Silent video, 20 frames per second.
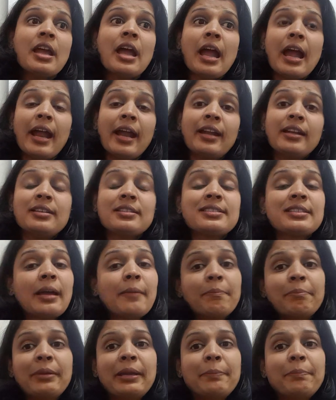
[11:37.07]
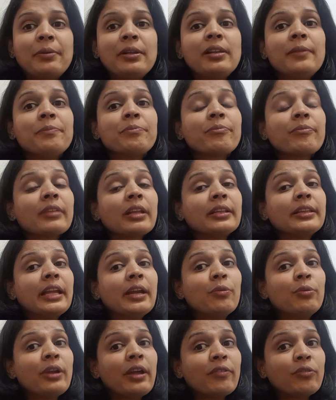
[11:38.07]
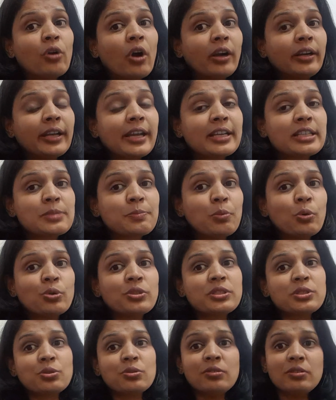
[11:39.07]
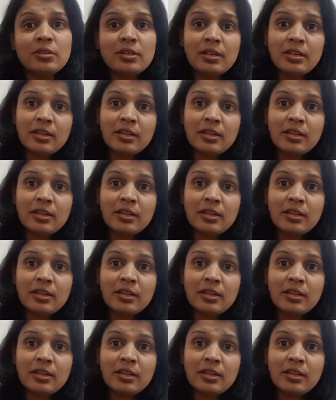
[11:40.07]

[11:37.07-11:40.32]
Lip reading: And some people, they would have got exposed to